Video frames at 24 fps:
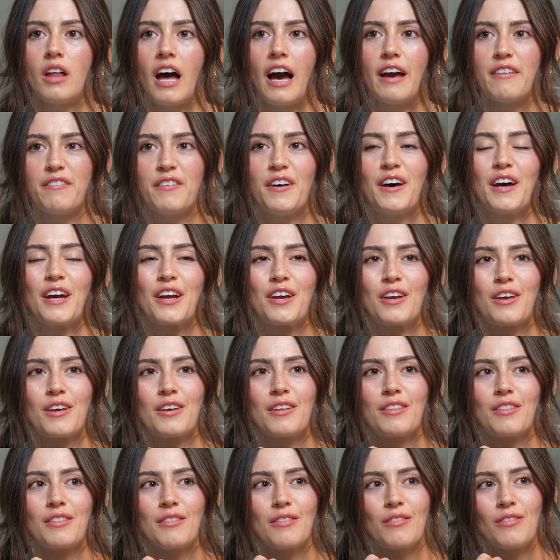I feel like
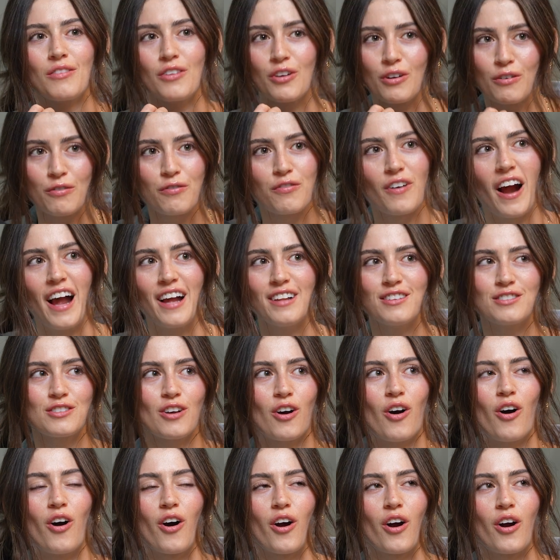your friends
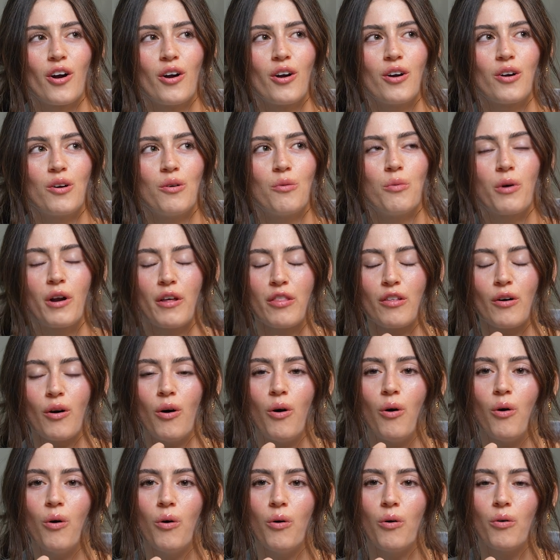are one of
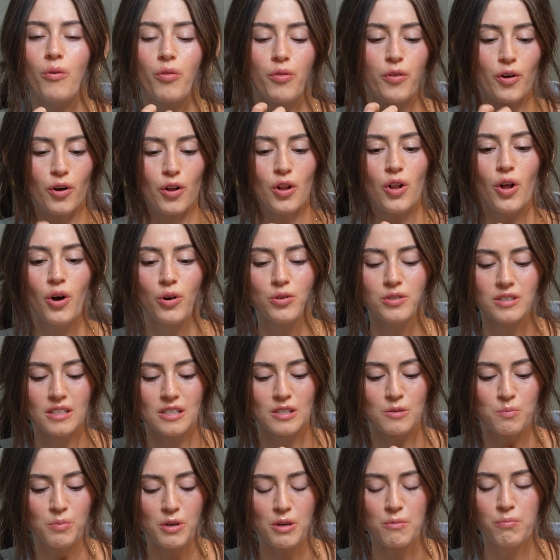the
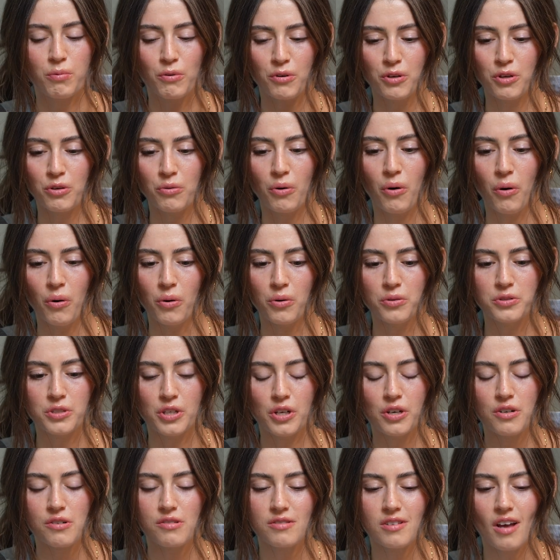closest people you hold
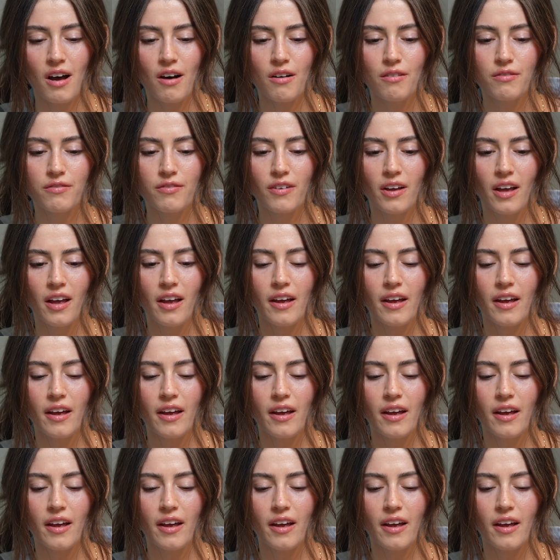to yourself.